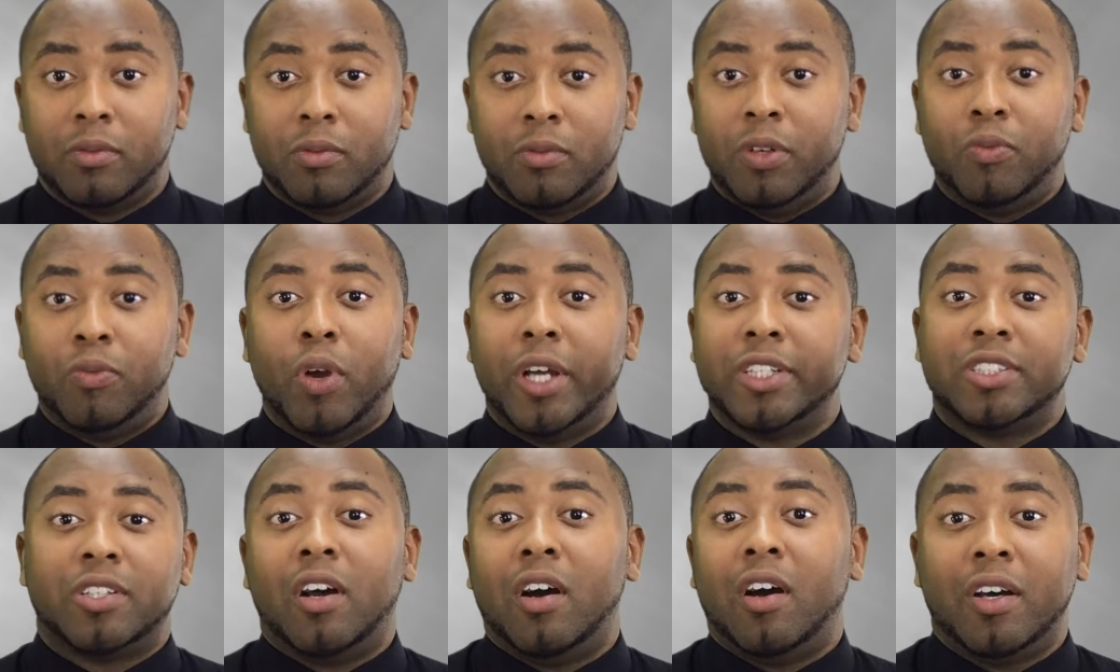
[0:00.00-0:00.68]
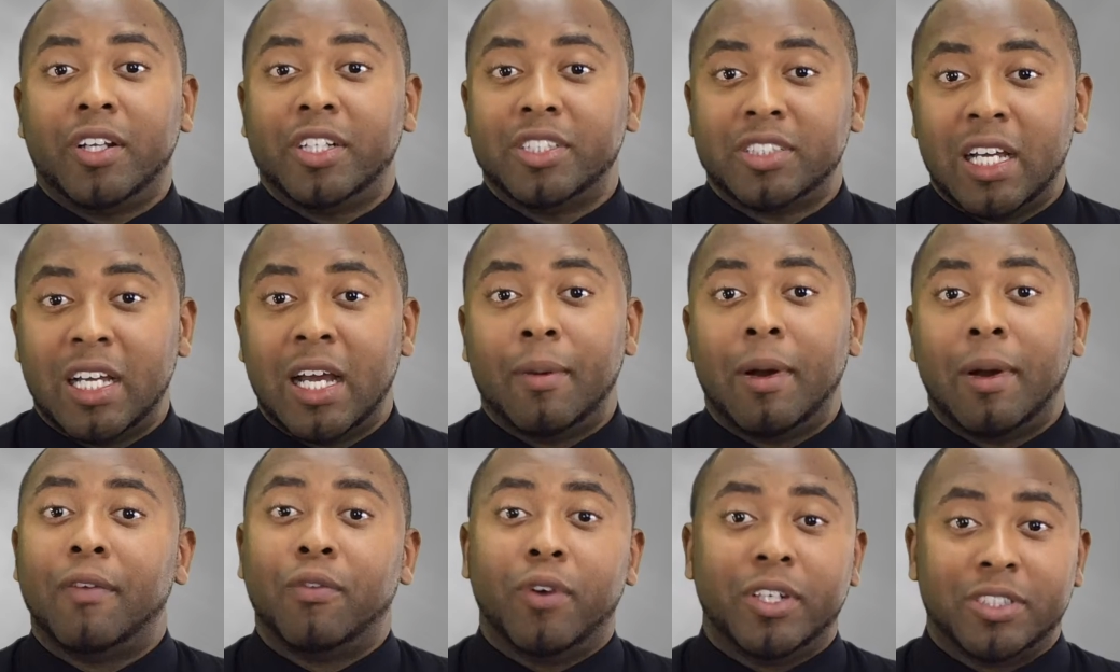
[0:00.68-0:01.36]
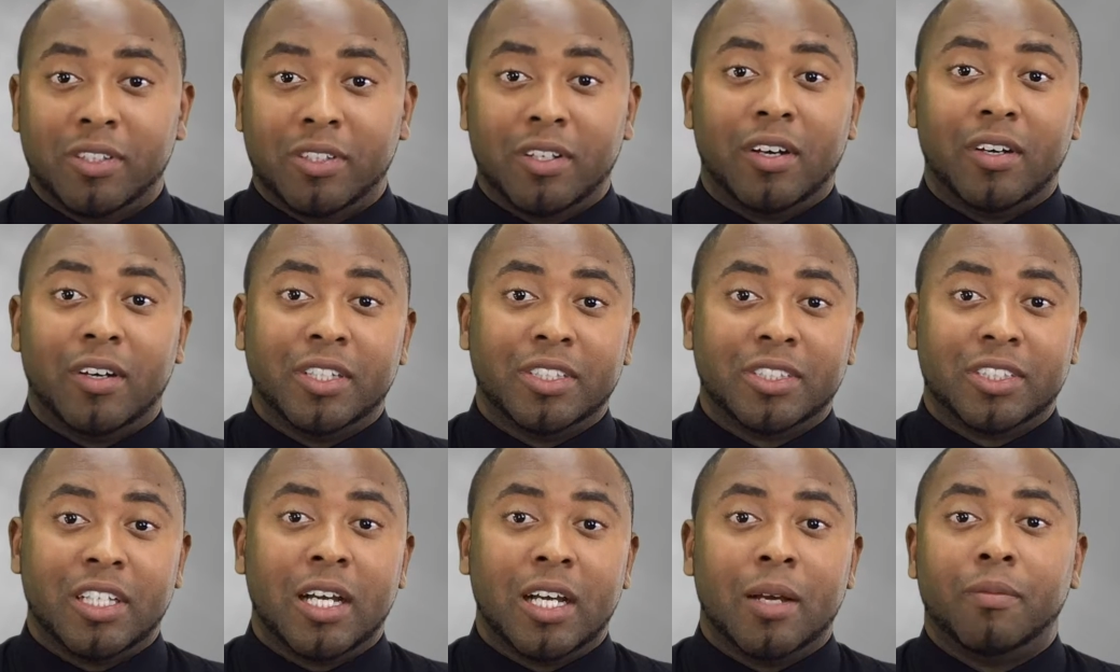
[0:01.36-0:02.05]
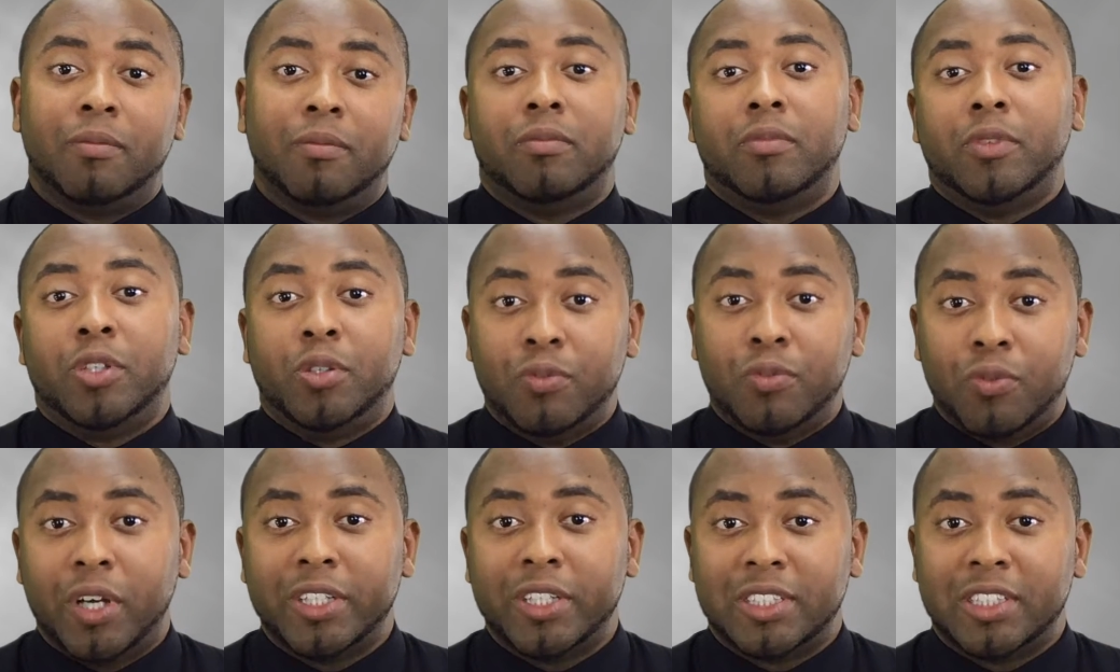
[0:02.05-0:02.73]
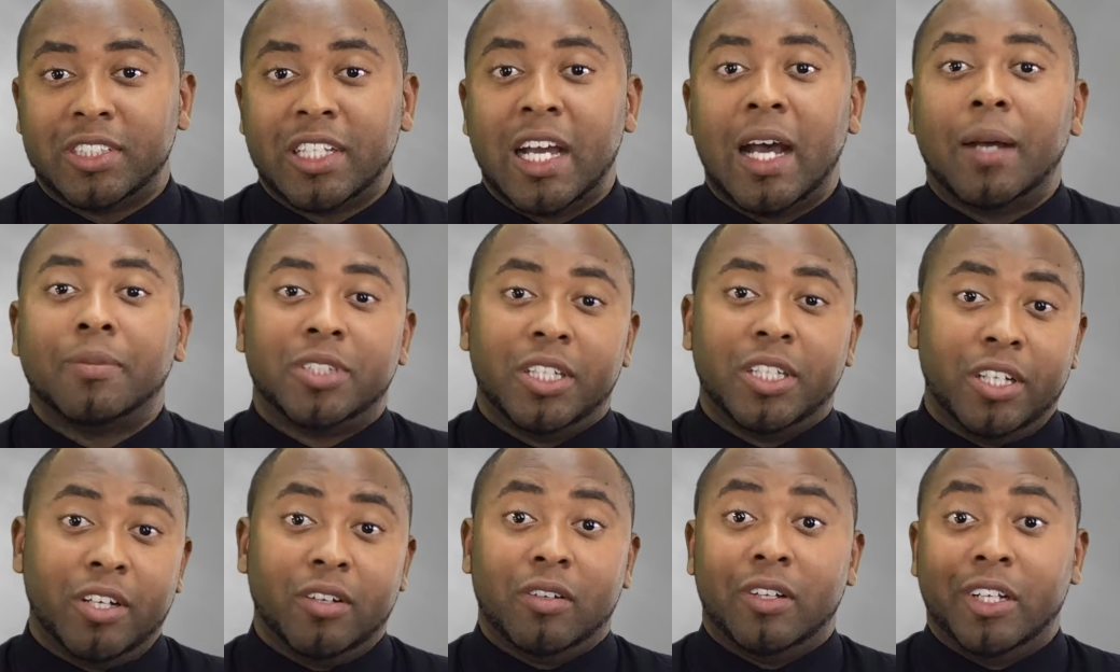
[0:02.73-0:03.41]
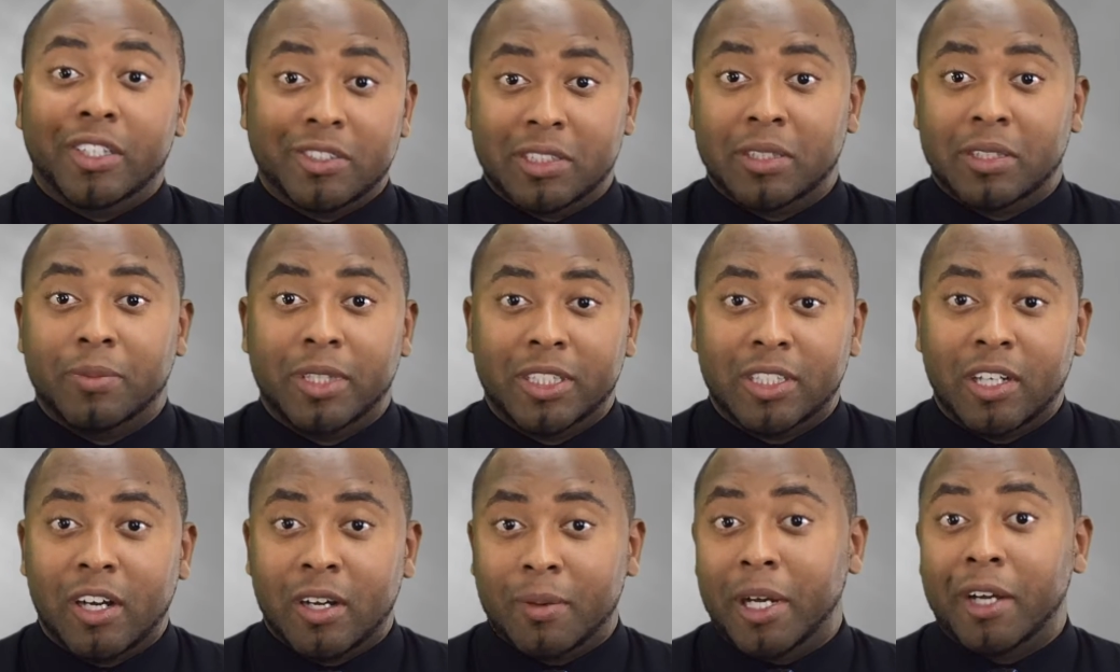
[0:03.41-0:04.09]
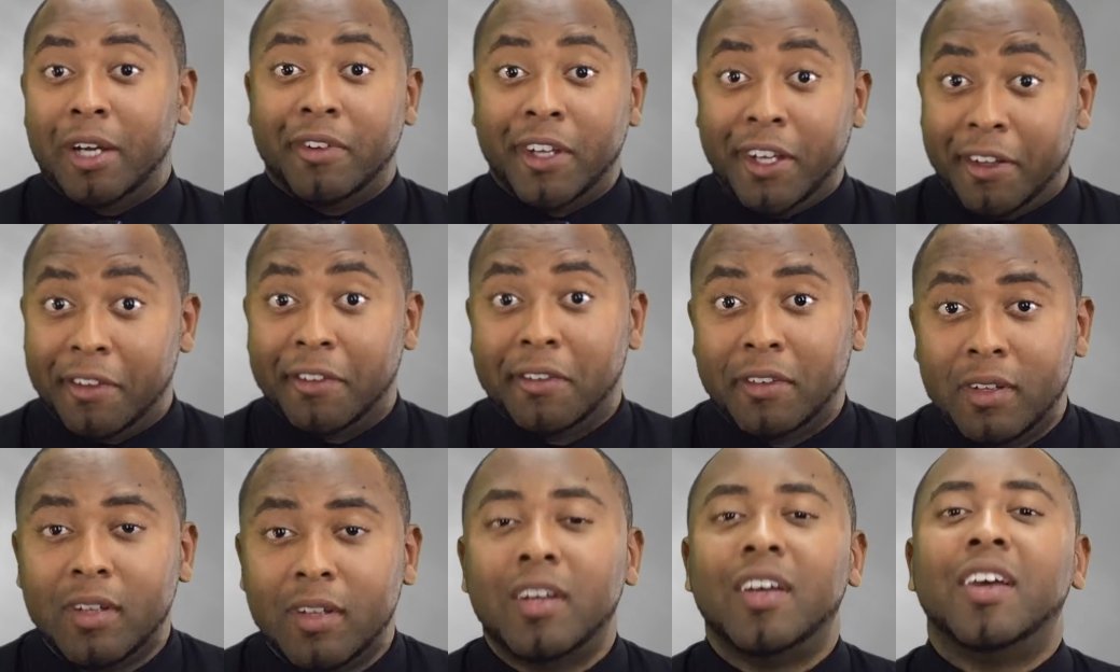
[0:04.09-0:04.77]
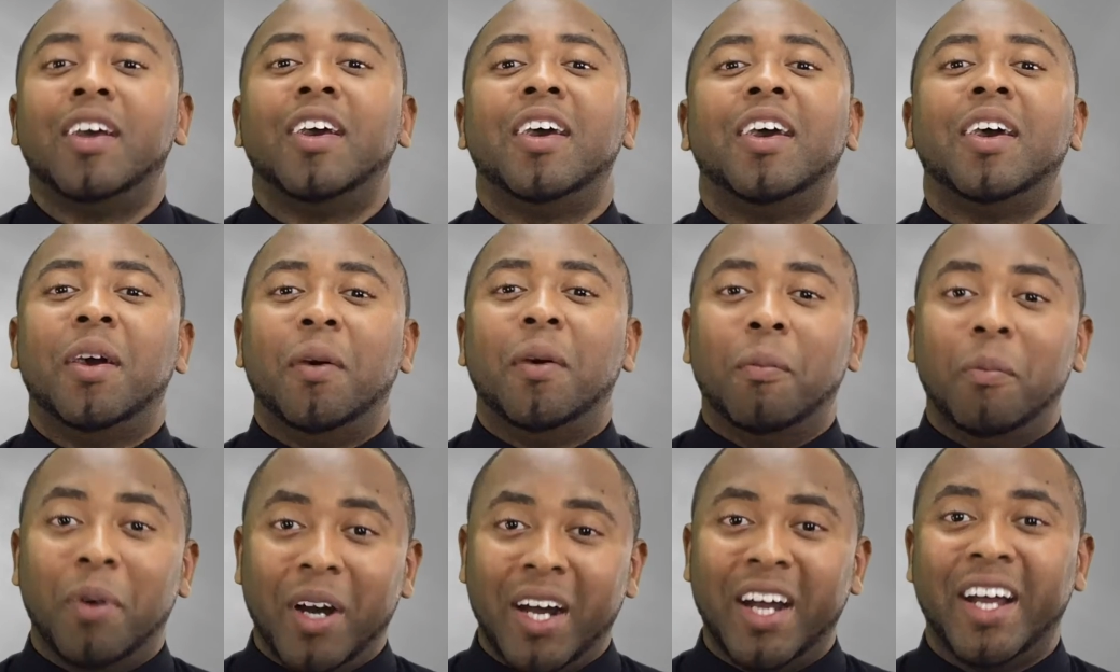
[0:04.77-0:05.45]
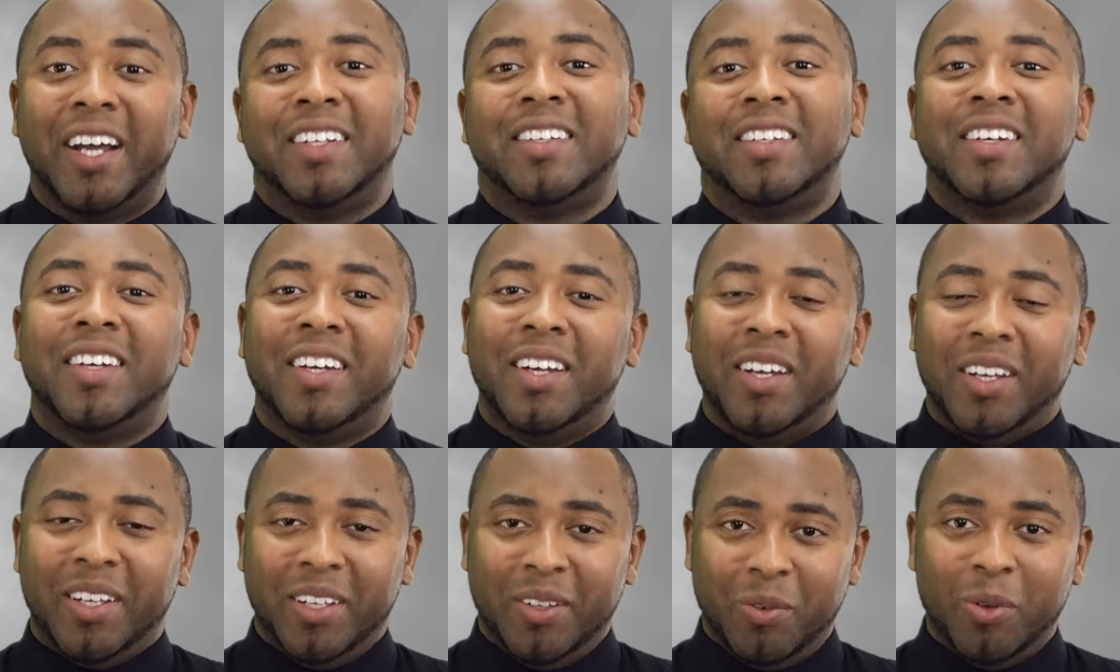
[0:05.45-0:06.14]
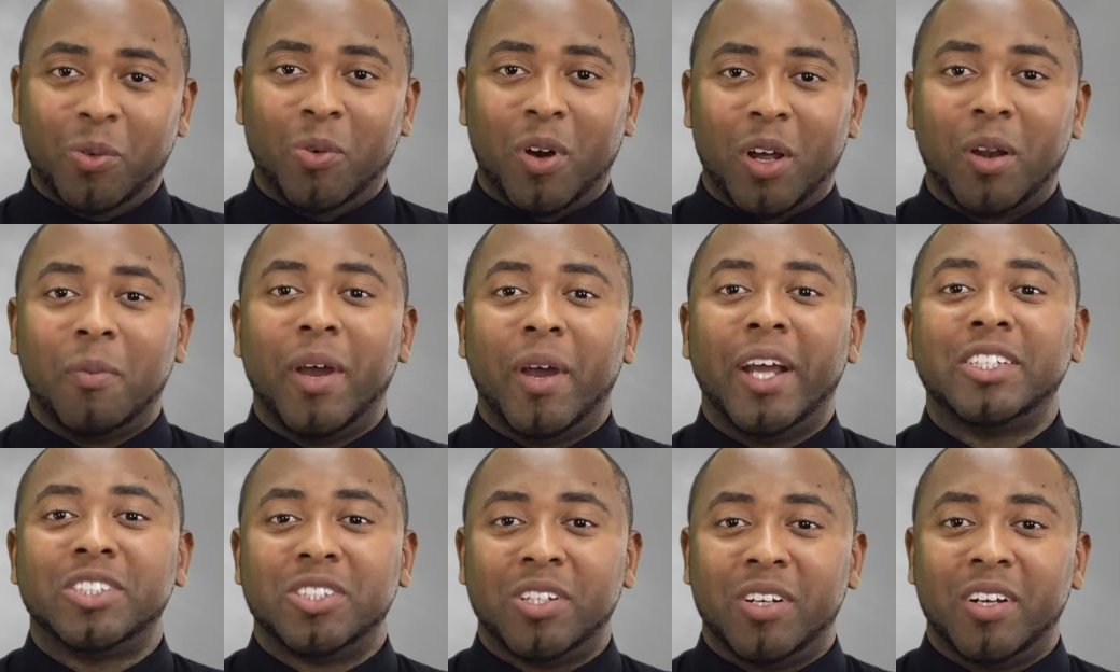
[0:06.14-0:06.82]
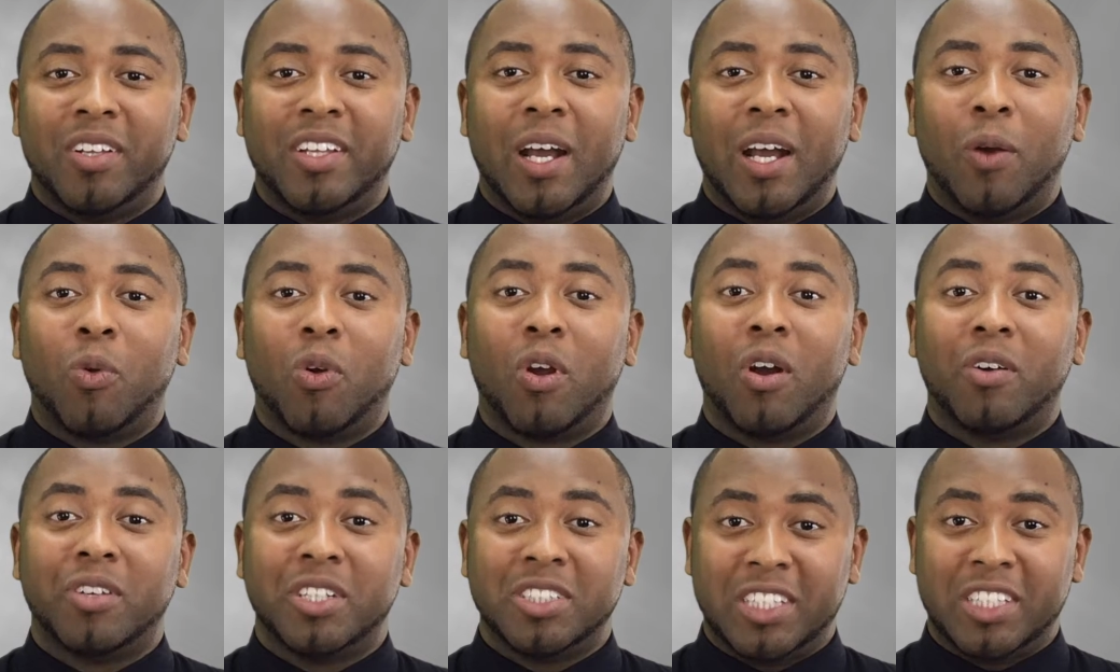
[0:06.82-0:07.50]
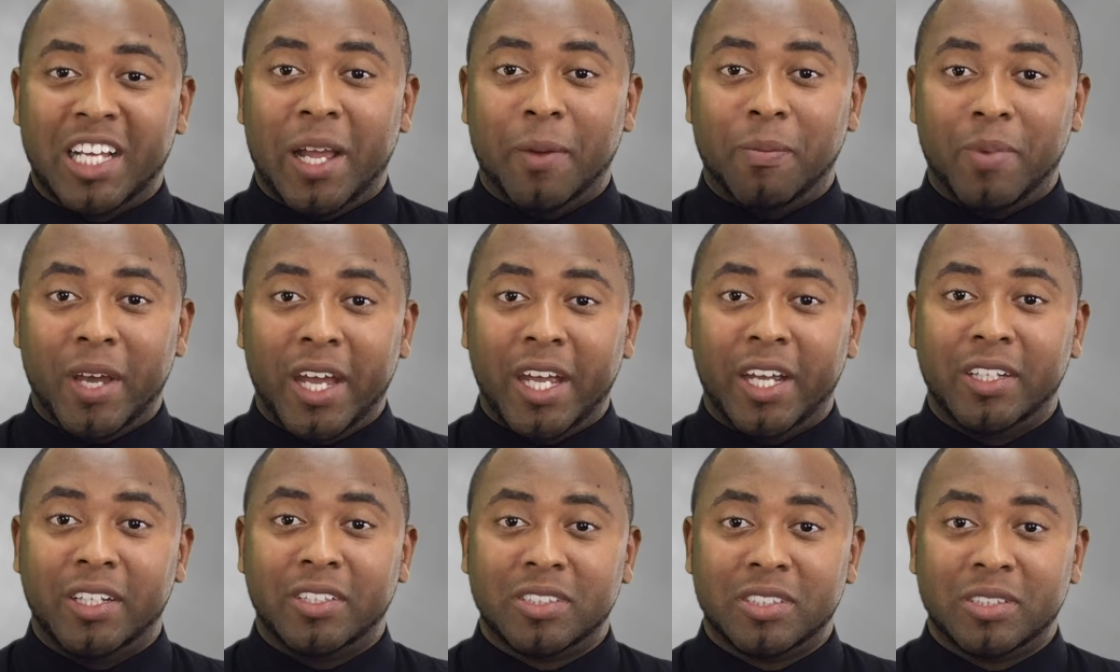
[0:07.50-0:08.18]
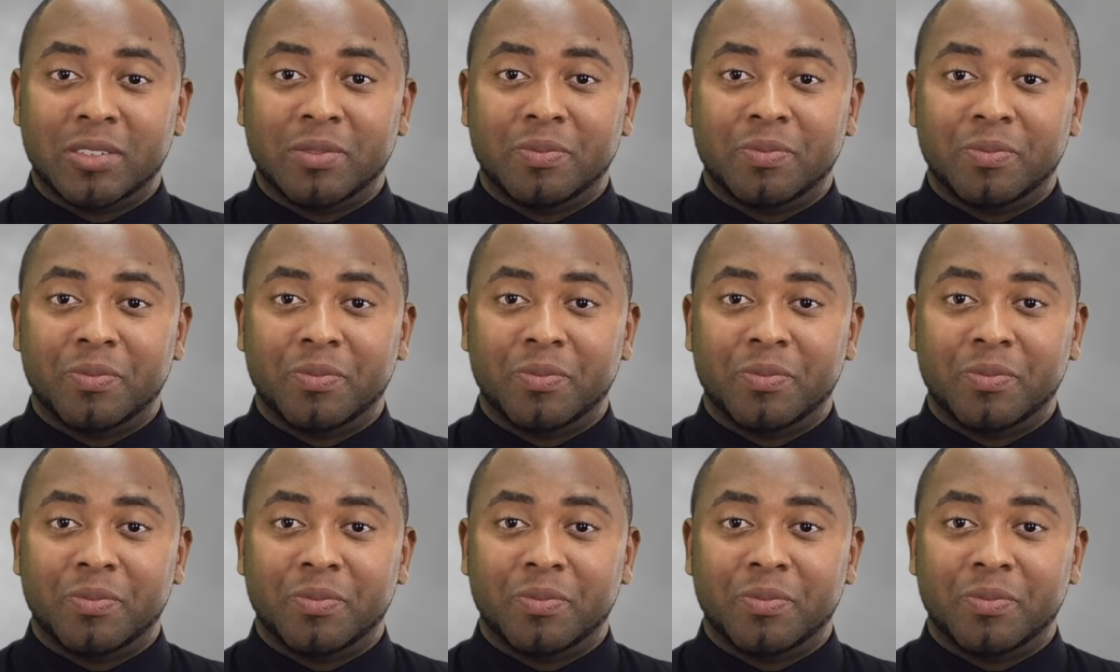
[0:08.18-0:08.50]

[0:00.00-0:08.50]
We've wasted all this time. I've wasted all this time. You've wasted time sitting here listening to me talk about nothing. But we want to make sure that we're on the same page.